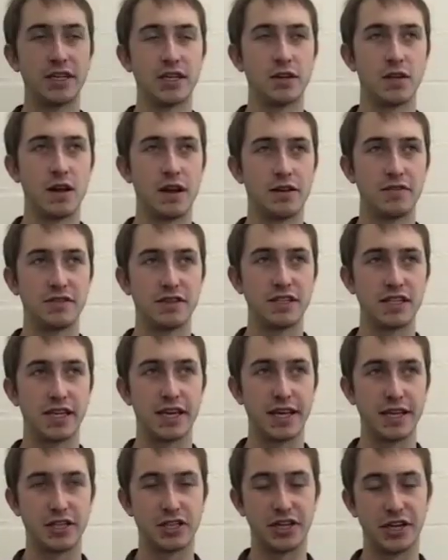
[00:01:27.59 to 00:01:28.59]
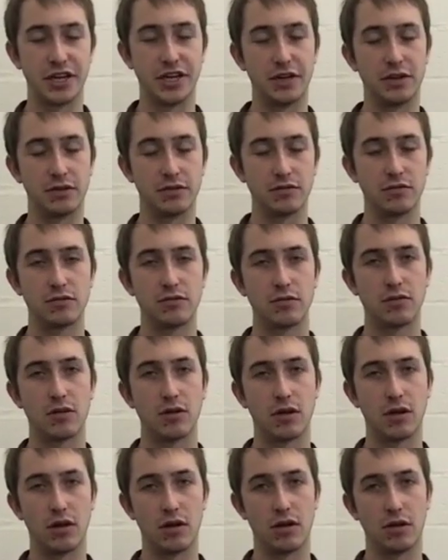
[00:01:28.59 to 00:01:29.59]
I did a lot of the decay chain.
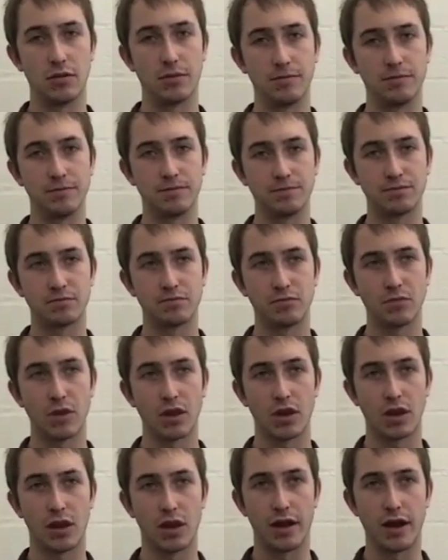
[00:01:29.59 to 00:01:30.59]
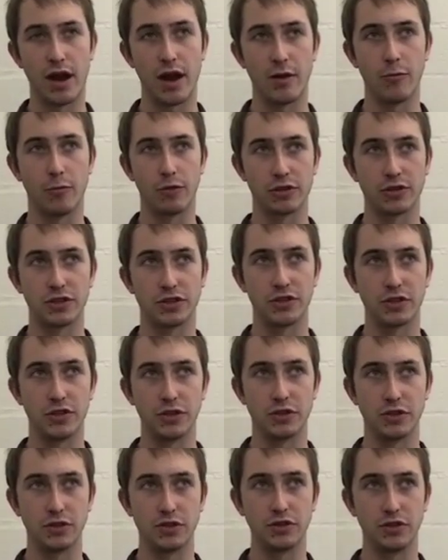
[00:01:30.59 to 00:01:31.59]
I worked
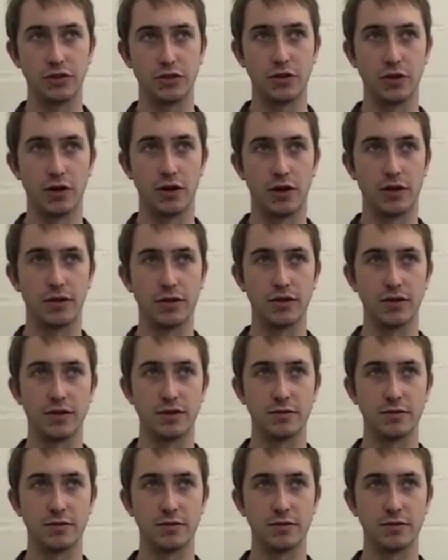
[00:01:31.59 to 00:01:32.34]
on a